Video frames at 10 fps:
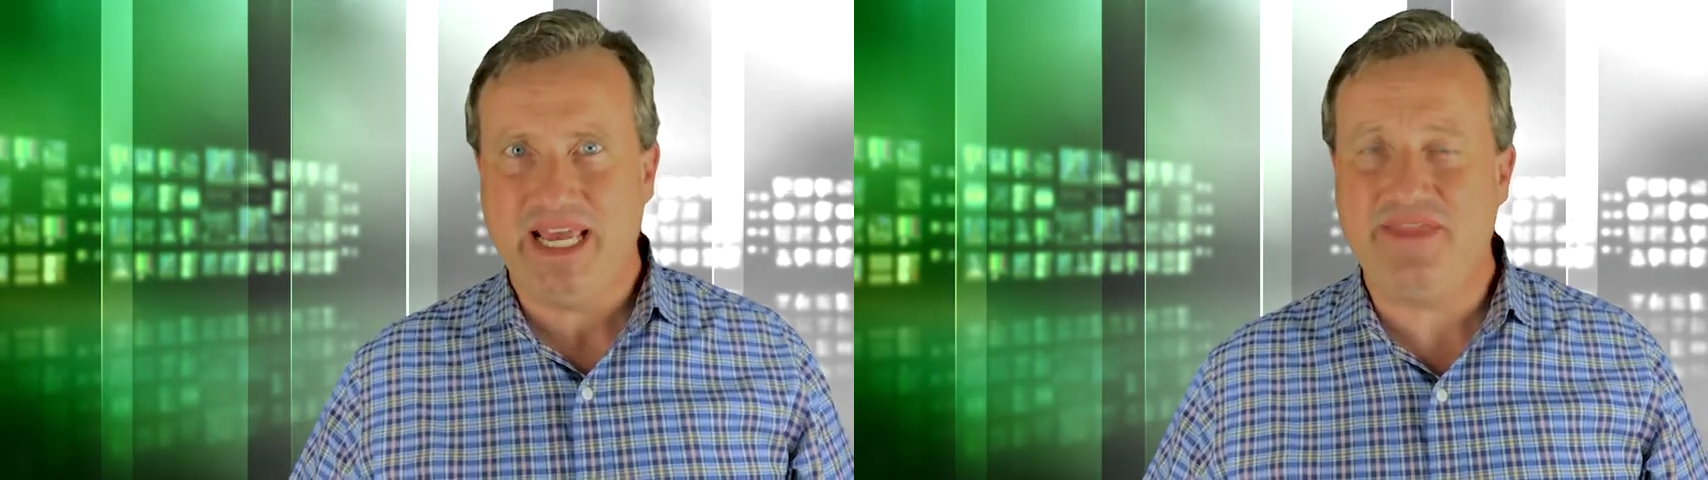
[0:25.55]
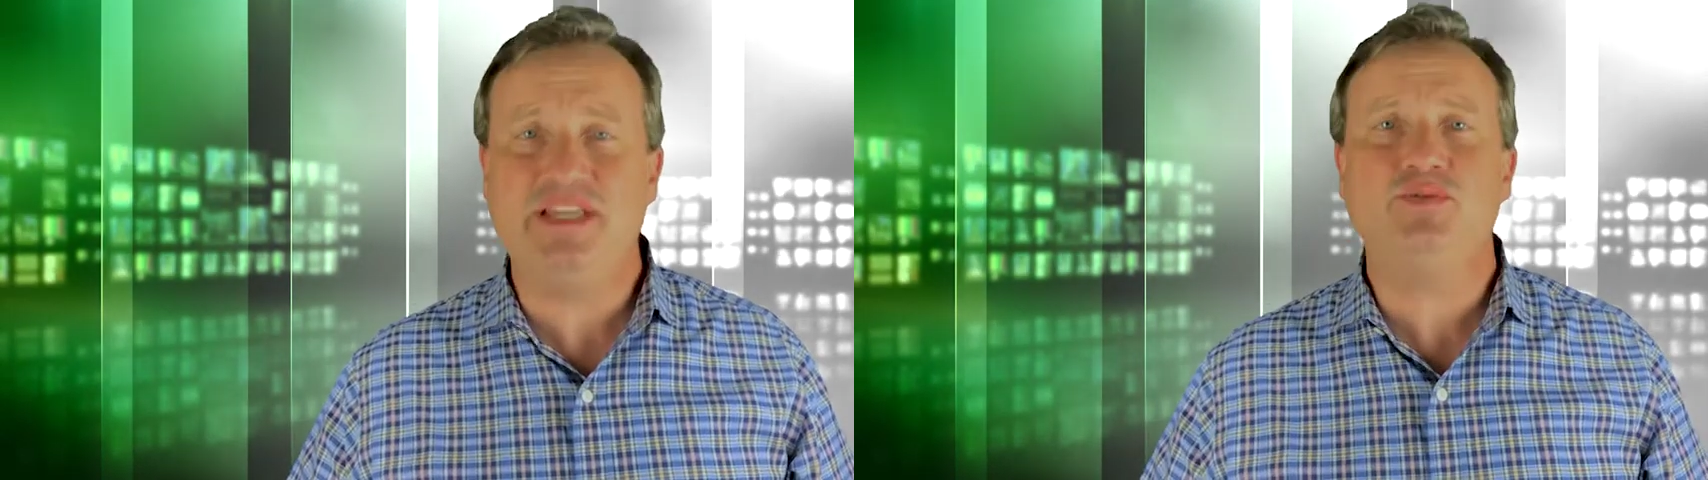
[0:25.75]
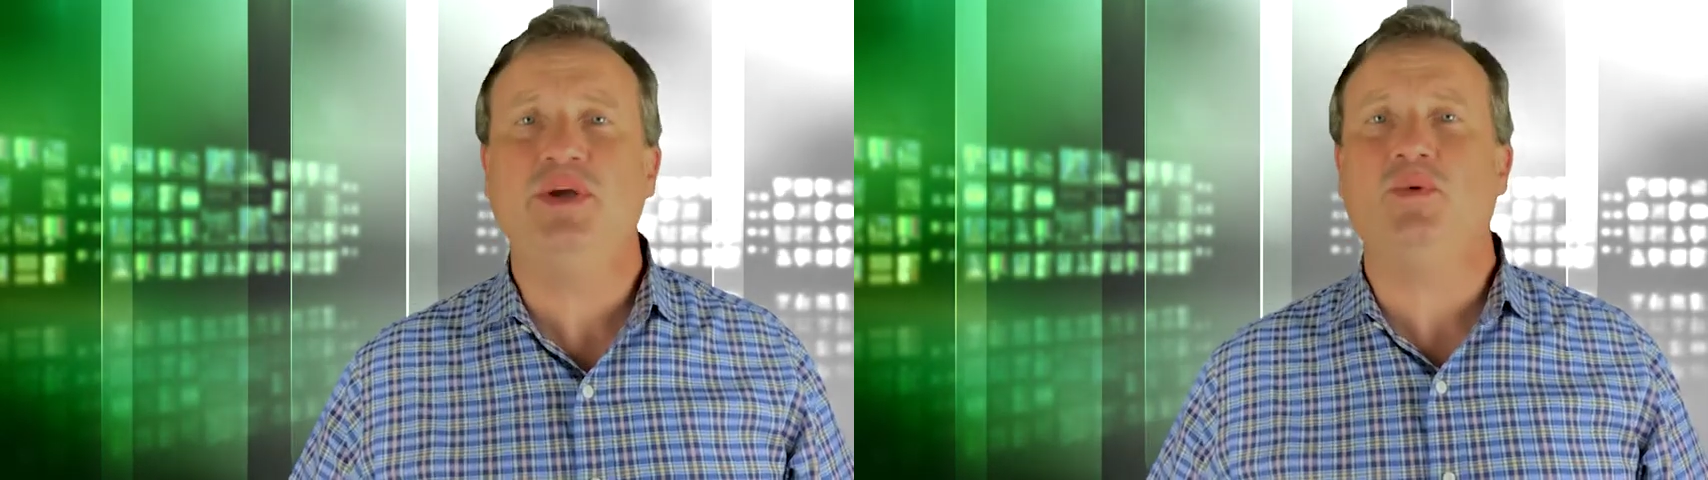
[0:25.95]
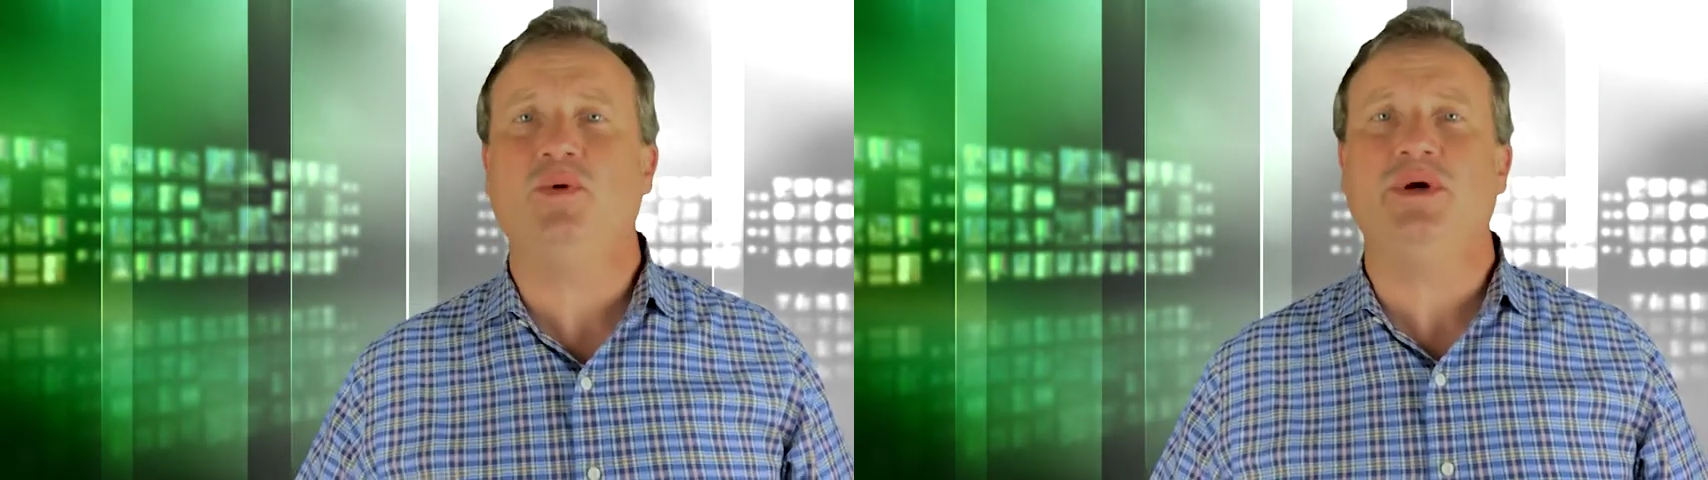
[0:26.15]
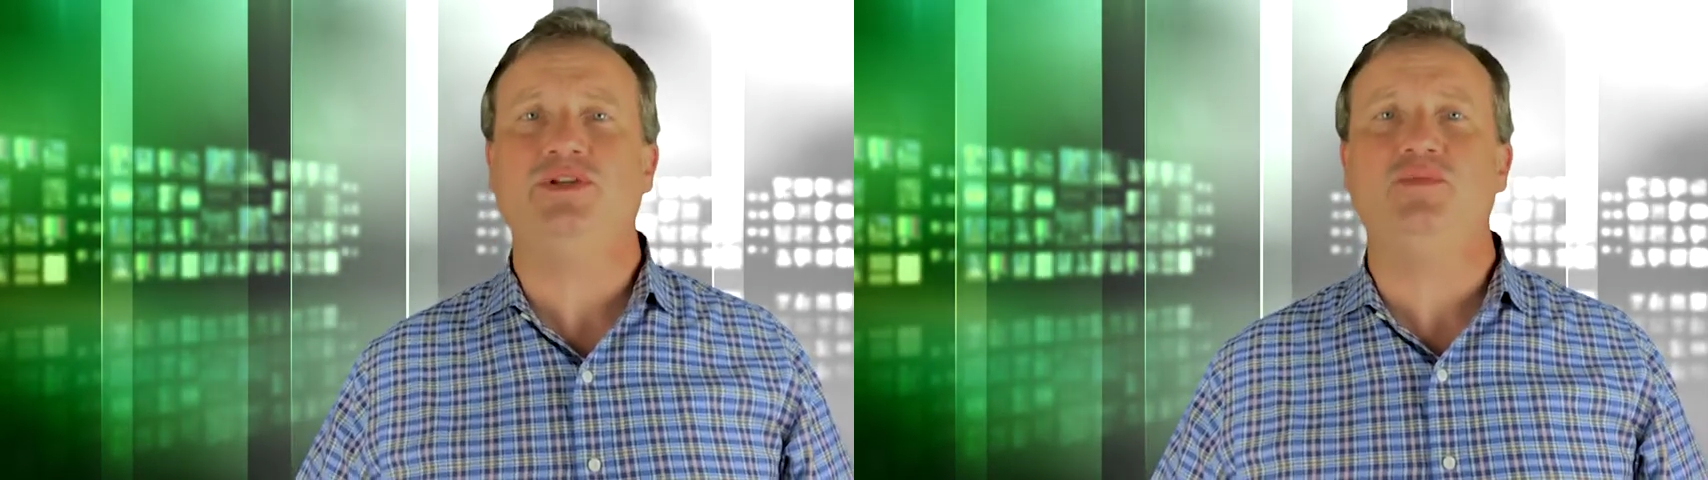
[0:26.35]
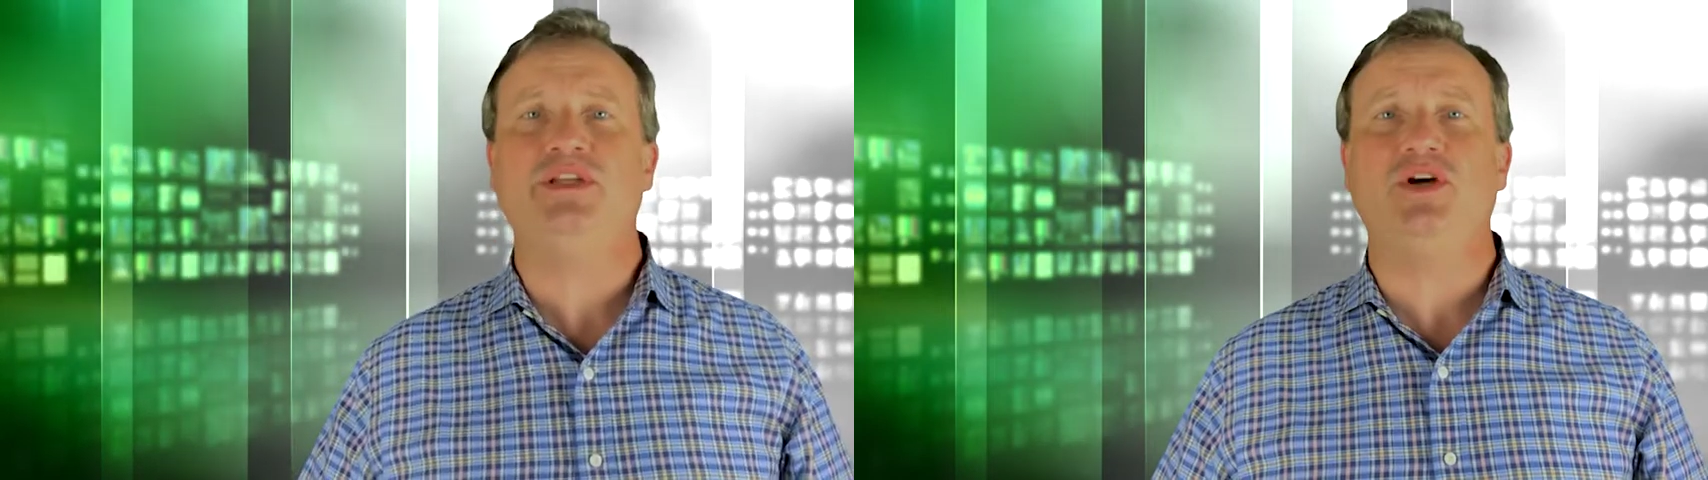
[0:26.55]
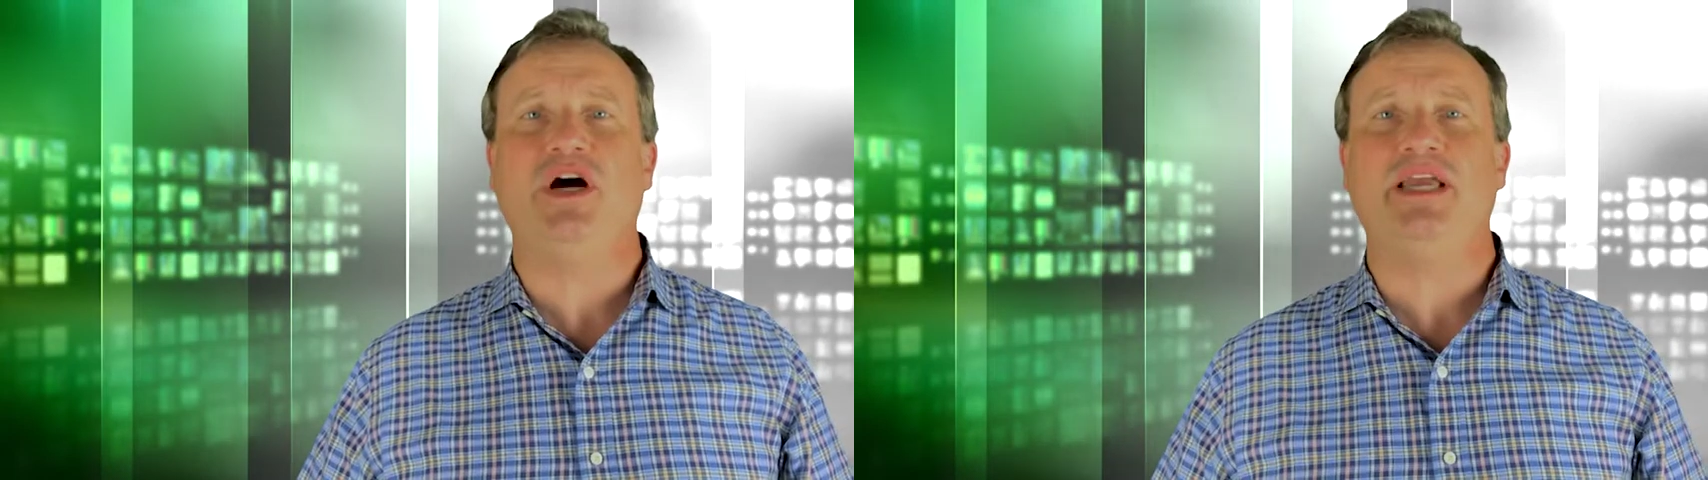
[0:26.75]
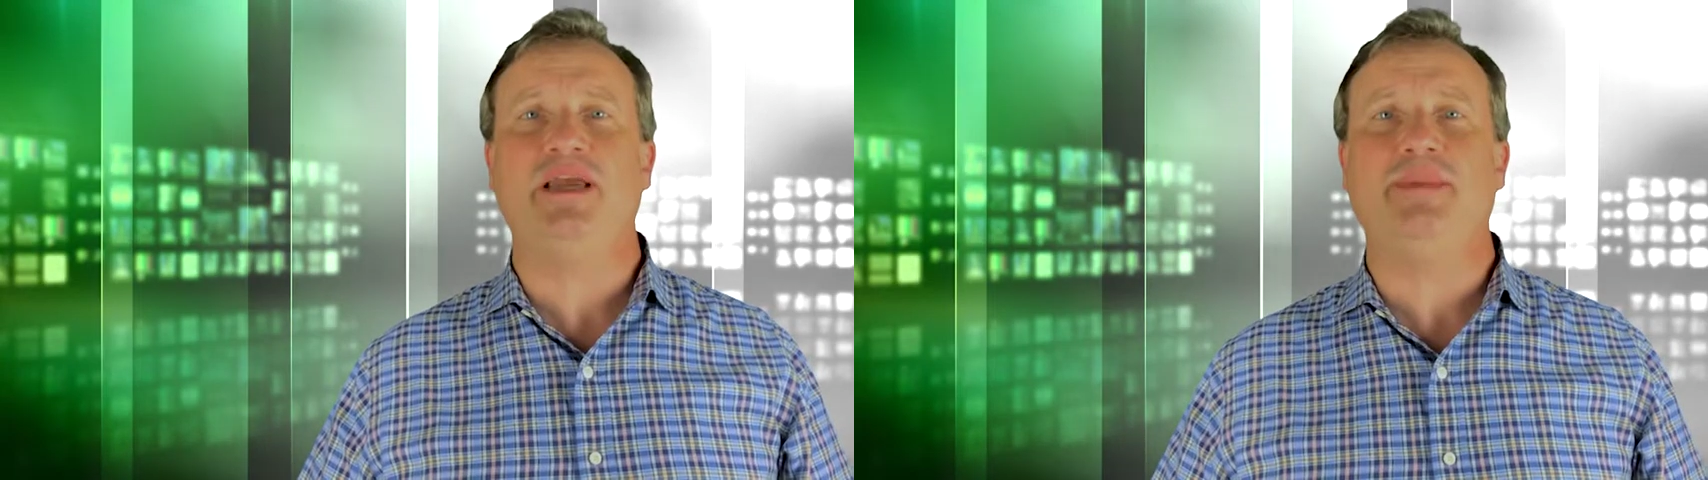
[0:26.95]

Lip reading: And this week we're going to be talking